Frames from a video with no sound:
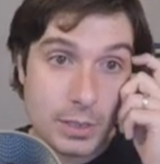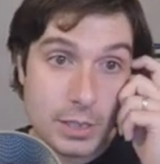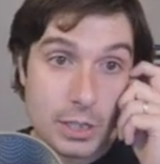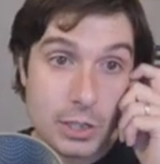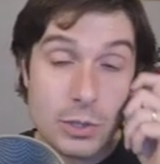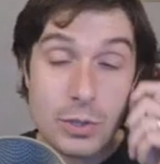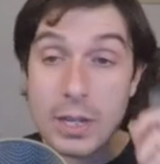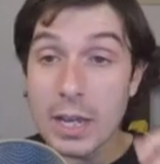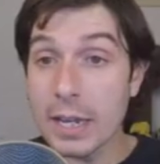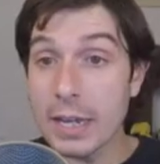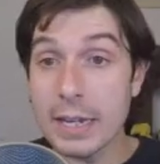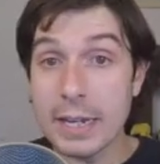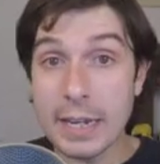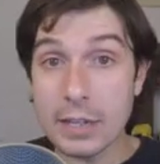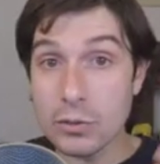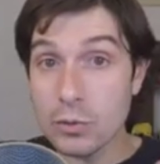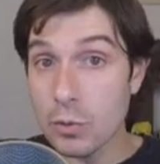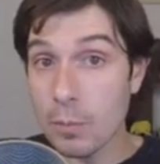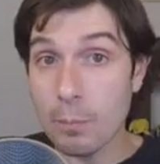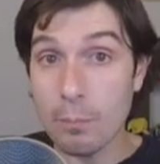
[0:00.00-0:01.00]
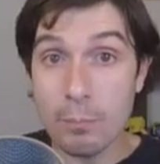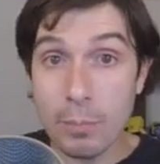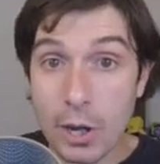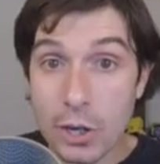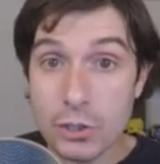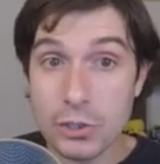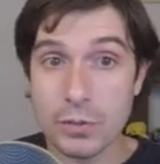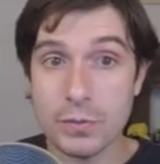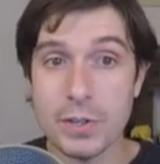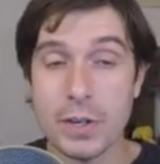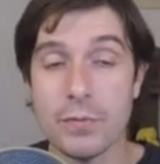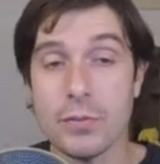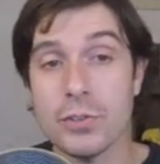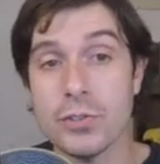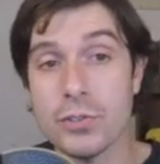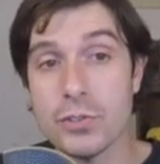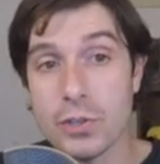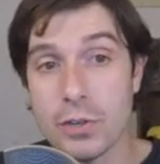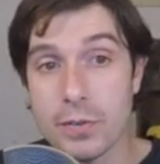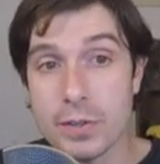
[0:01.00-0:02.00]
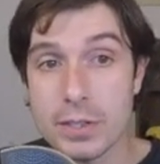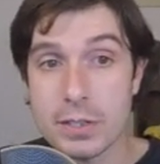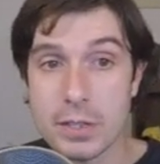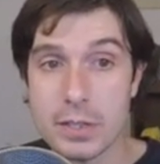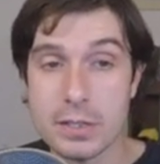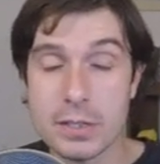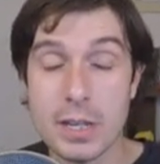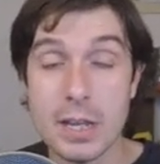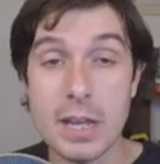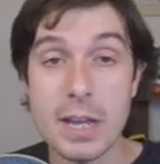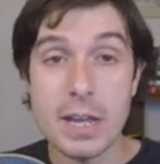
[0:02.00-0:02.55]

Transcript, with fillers: And you can connect to a bunch of different services,